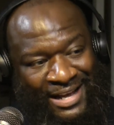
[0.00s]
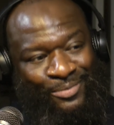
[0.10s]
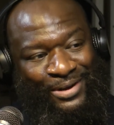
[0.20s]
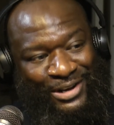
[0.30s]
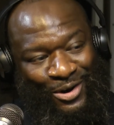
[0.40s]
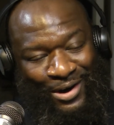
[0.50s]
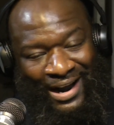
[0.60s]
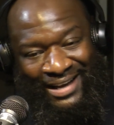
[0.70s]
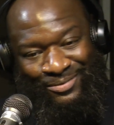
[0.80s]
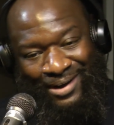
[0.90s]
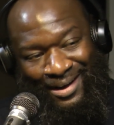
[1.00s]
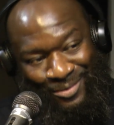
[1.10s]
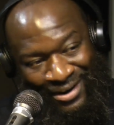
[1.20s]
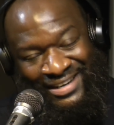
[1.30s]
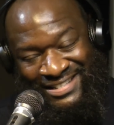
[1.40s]
we know, like
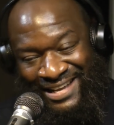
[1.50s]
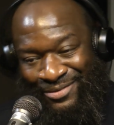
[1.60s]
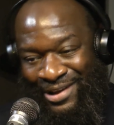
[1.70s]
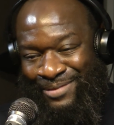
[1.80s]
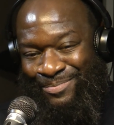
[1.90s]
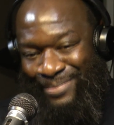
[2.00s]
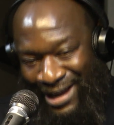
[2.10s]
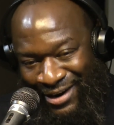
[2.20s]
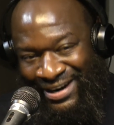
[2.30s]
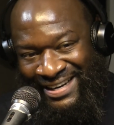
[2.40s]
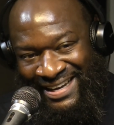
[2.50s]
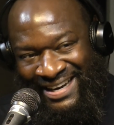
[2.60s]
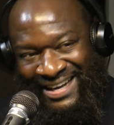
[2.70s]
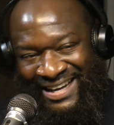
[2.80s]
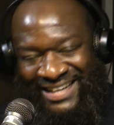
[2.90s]
Wanda said, we have been buried in
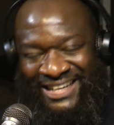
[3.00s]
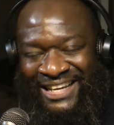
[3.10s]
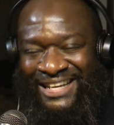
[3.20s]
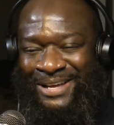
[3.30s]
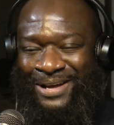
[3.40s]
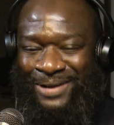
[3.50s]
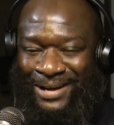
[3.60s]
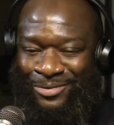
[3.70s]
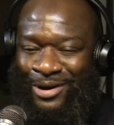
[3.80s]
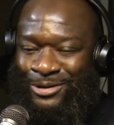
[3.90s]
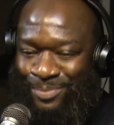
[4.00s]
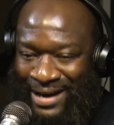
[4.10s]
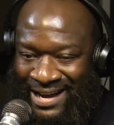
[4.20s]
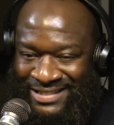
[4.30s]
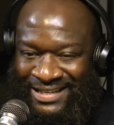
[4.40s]
Wells
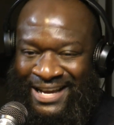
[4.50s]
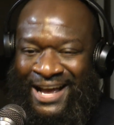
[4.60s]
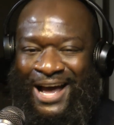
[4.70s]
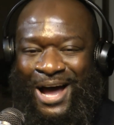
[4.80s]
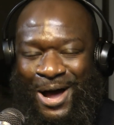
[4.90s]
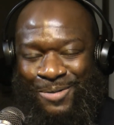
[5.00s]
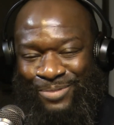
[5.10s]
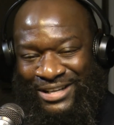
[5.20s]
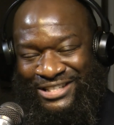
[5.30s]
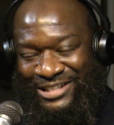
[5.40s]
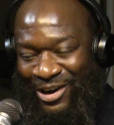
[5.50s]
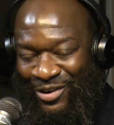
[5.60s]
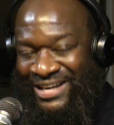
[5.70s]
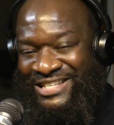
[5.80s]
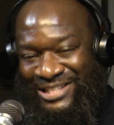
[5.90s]
Plaza, but
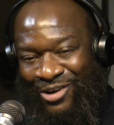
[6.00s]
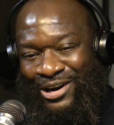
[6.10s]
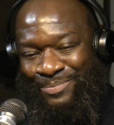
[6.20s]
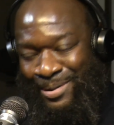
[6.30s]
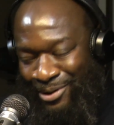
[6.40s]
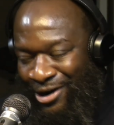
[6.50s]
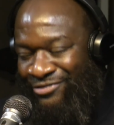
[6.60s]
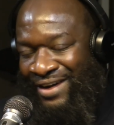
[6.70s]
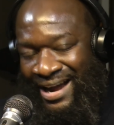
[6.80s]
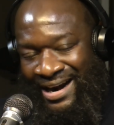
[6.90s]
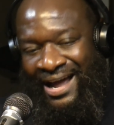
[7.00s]
slowly people are finding